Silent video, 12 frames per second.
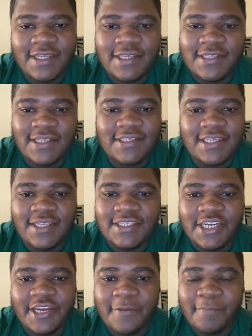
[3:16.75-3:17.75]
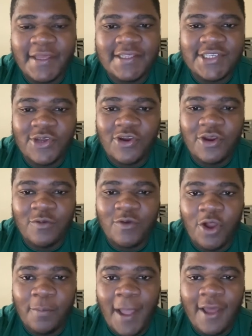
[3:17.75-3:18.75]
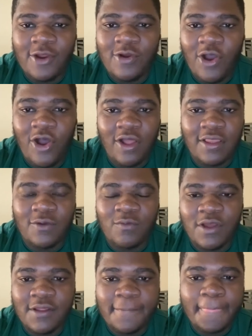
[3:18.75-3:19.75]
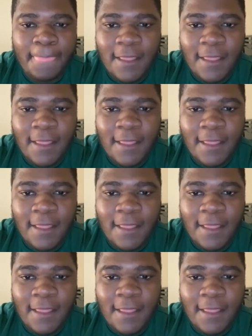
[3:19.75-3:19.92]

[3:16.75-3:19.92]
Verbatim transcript: He's a teacher, mentor, role model, all in one.